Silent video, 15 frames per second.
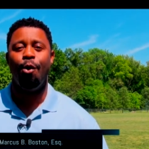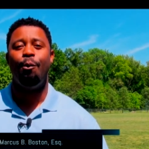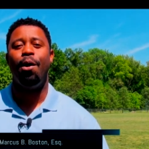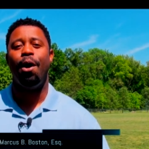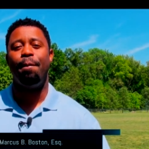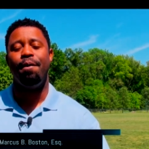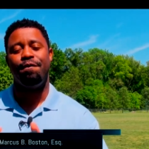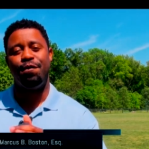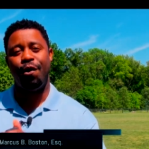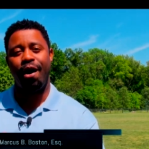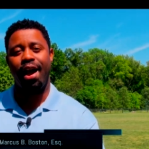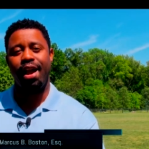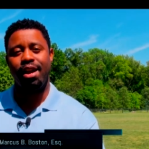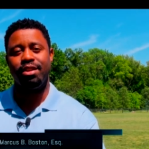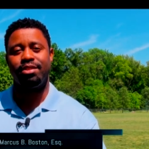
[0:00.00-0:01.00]
Well, before
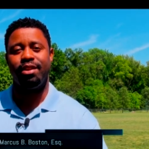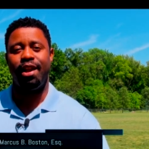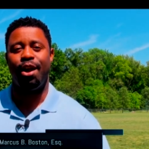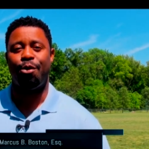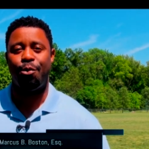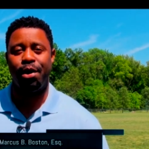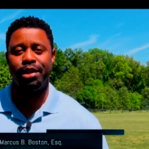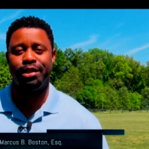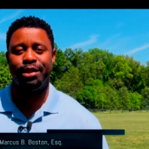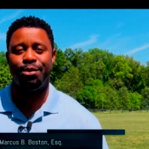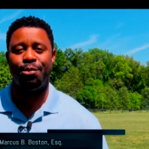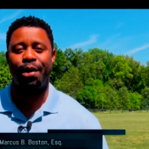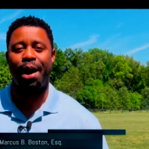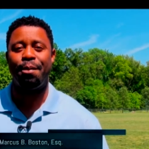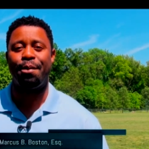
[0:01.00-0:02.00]
I answer that
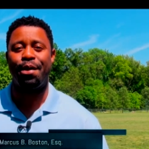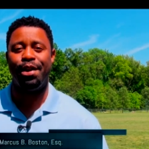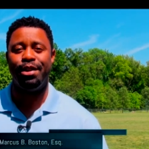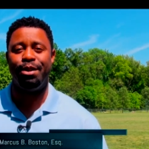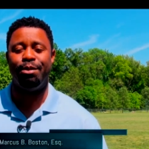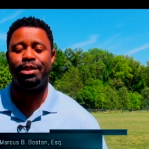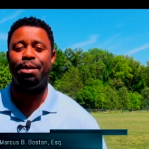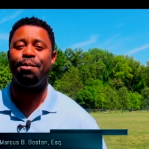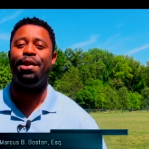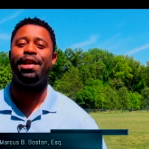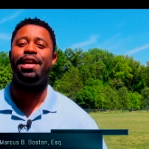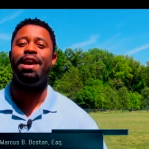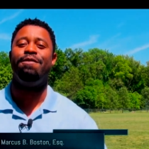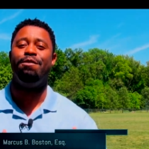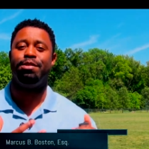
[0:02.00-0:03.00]
question, what I'm going to do is I'm going
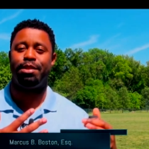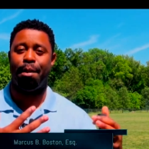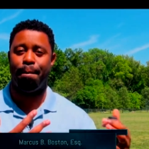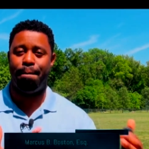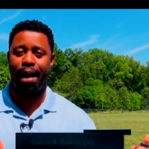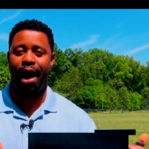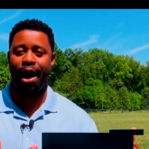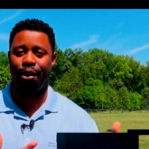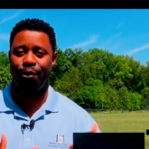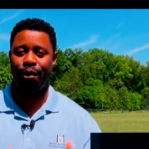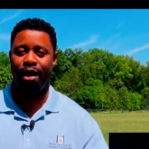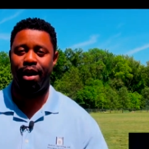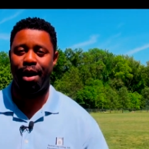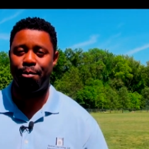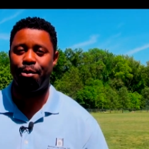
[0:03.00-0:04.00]
to give you some
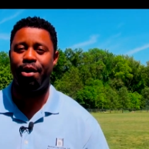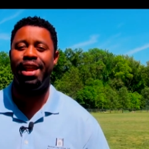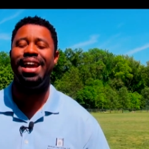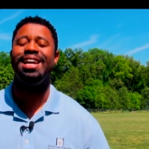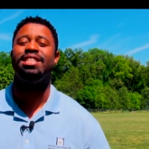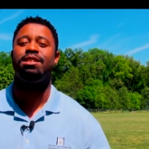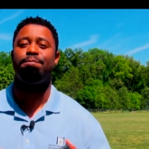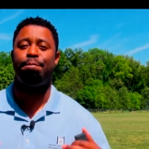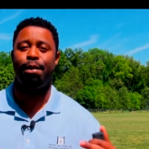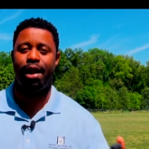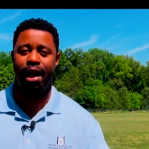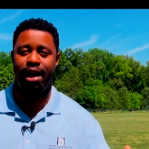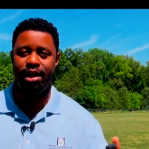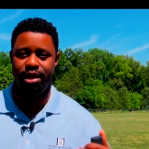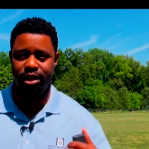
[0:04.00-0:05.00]
background. I'm going to
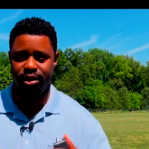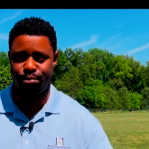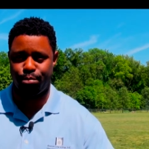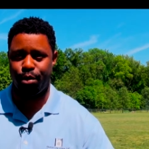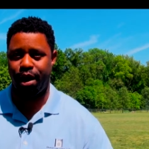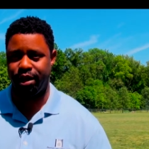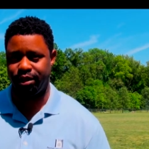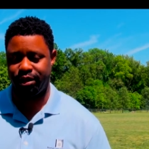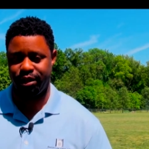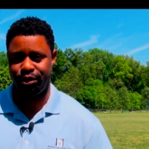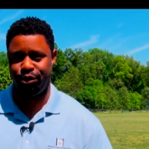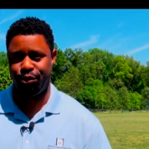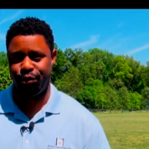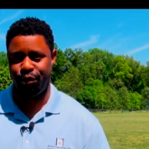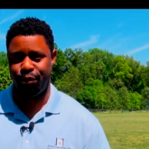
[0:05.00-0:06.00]
explain this process
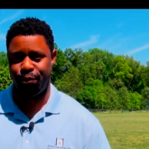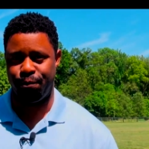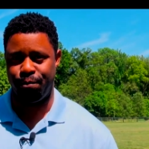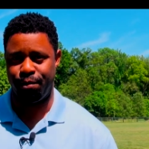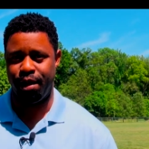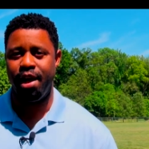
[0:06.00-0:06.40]
to you.